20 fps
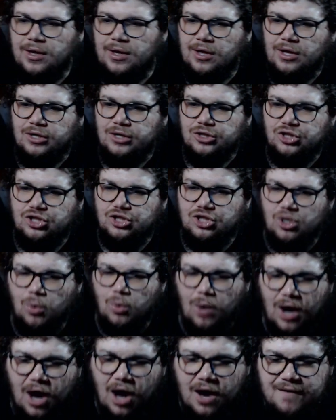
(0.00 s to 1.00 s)

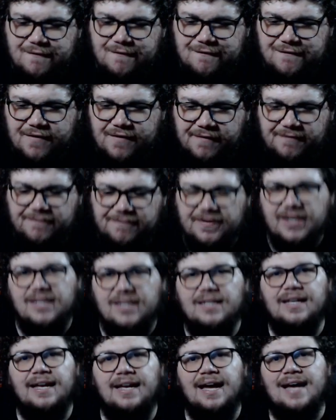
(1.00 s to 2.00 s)

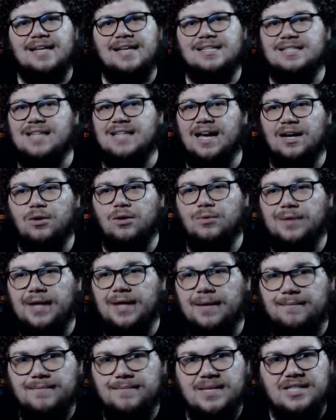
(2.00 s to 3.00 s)
unfulfilling as not only
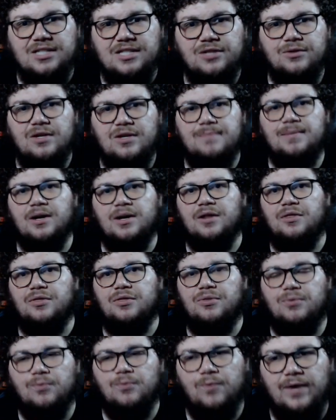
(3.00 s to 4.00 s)
a mystery but a
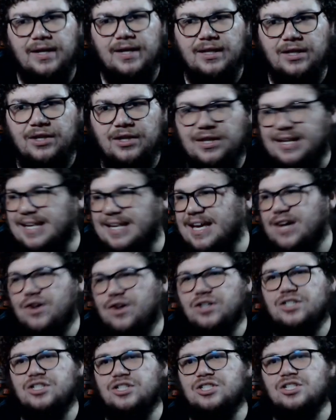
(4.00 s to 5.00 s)
thriller. The
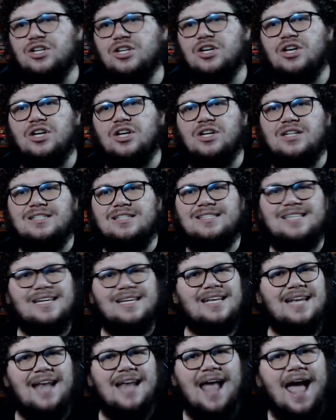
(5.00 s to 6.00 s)
characters
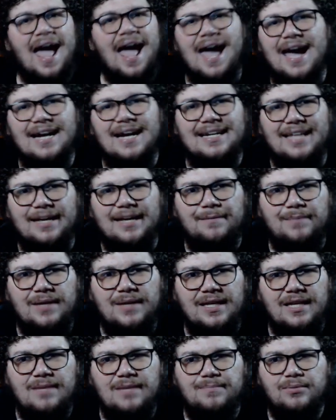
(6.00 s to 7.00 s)
didn't act like
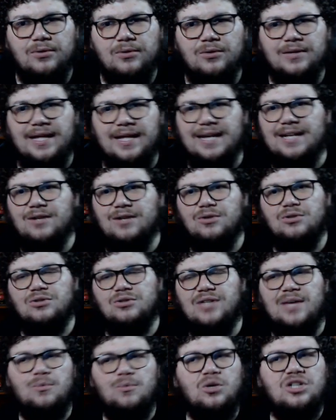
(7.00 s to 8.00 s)
people.
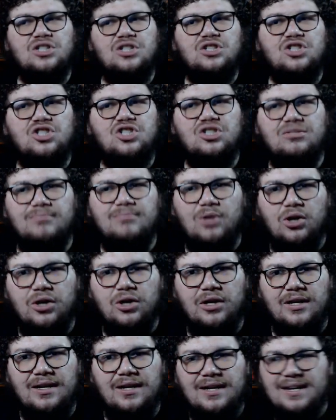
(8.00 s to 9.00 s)
They weren't
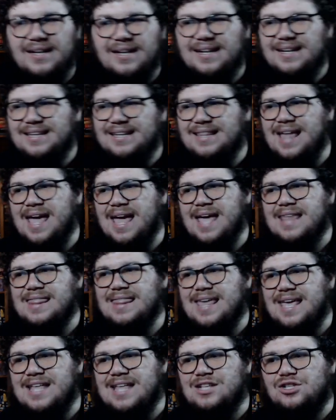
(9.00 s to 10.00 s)
smart.
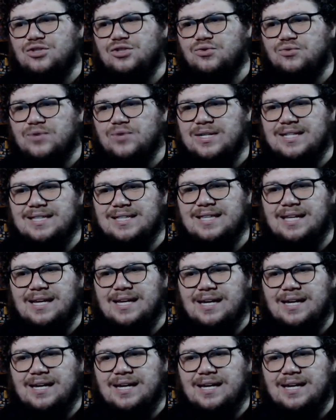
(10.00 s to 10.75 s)
They treated the